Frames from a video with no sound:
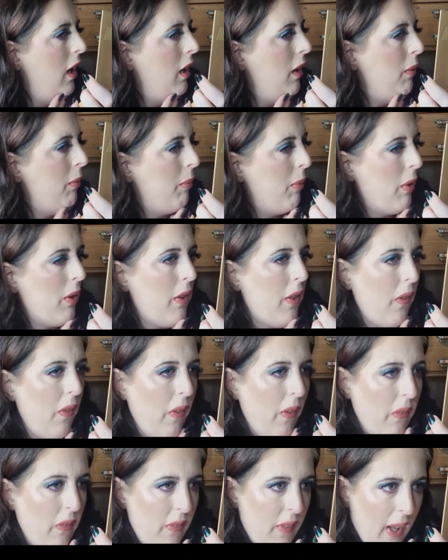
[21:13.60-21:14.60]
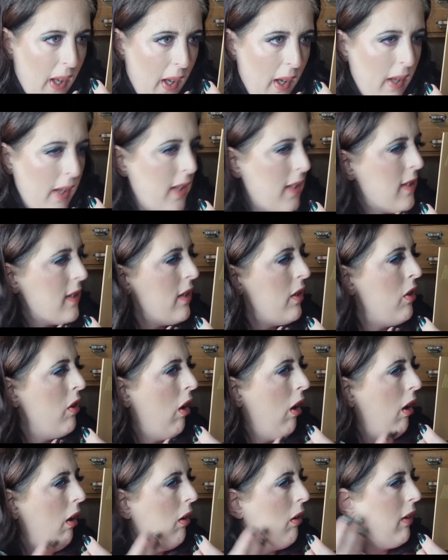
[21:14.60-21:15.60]
But other than that,
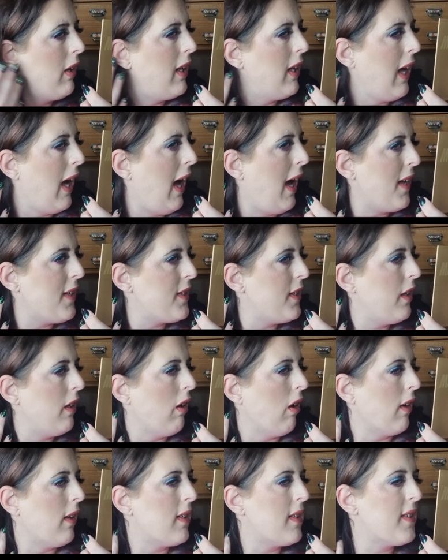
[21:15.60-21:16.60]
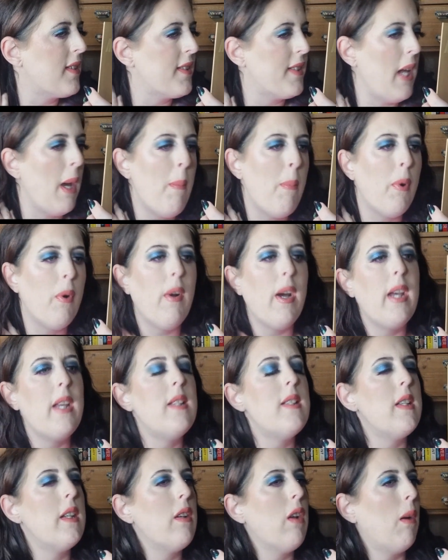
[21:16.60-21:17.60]
it's not, it hasn't like
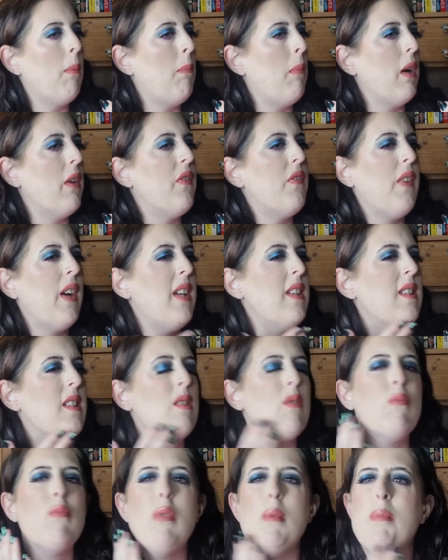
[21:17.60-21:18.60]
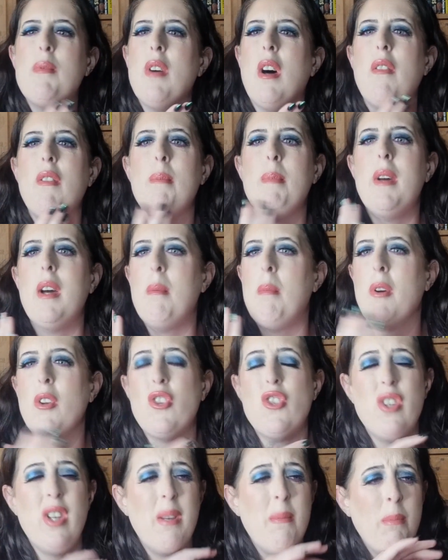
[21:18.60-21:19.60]
separated on my face. It's rubbed off
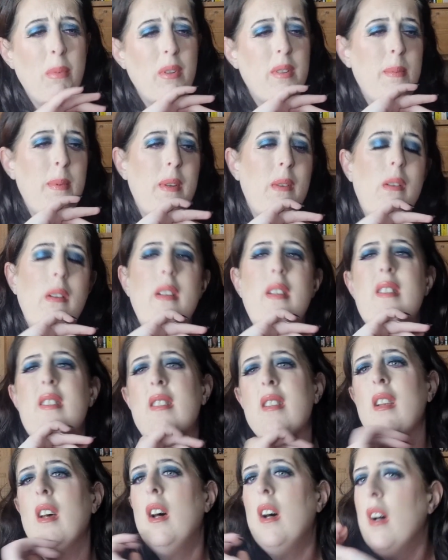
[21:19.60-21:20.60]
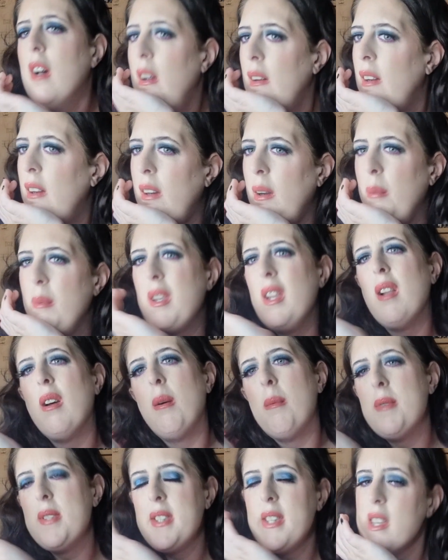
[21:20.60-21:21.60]
a bit on my chin, but because
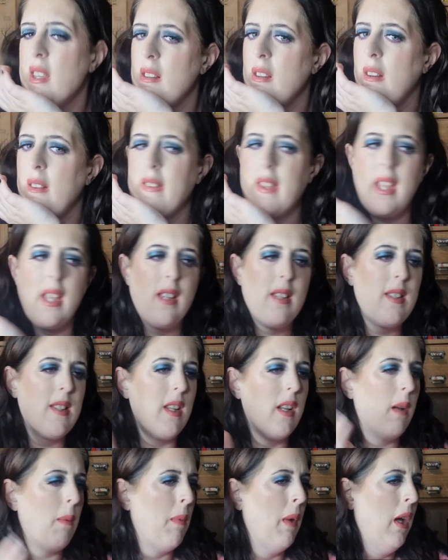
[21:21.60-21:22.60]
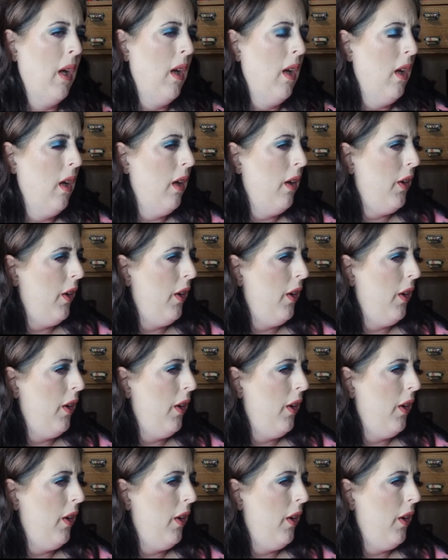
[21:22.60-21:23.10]
I'm, you know, I'm sitting like this, and I'm,